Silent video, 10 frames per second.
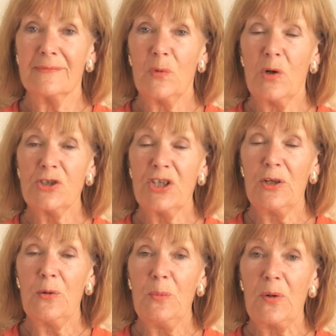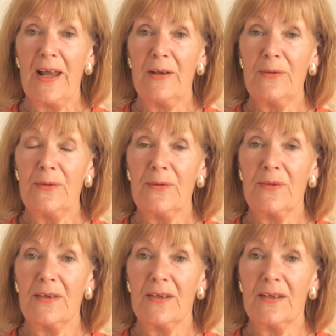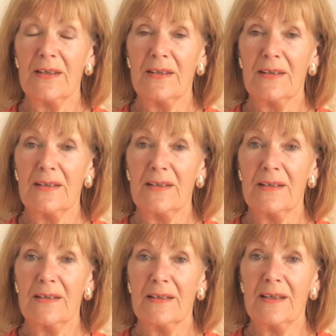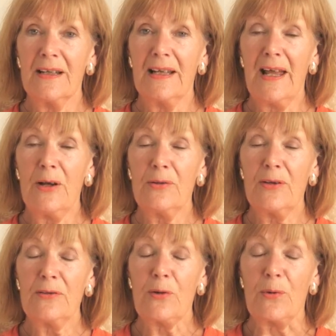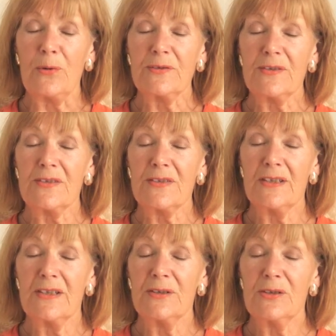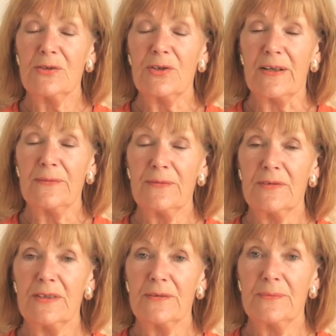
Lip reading: Watching your breath, allow the thoughts to drift.